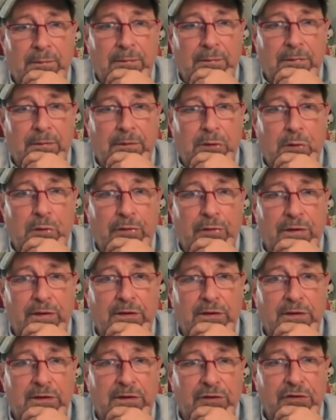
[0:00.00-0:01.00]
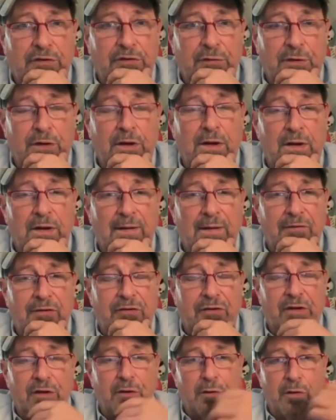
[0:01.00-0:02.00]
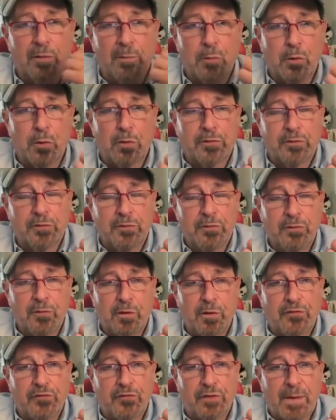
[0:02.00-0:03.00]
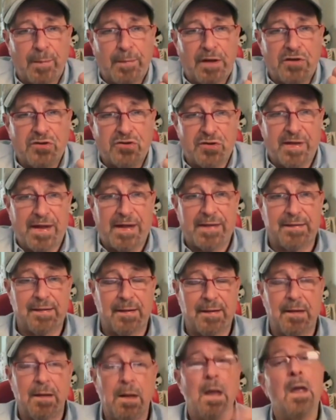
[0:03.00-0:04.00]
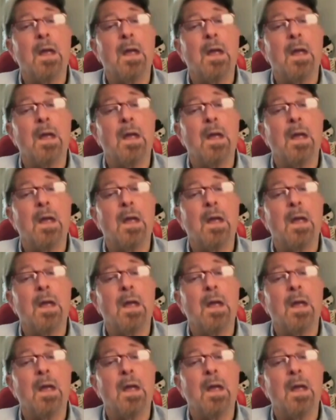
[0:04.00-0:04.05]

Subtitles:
the court then continued on. Obviously, it heard more cross-examination that day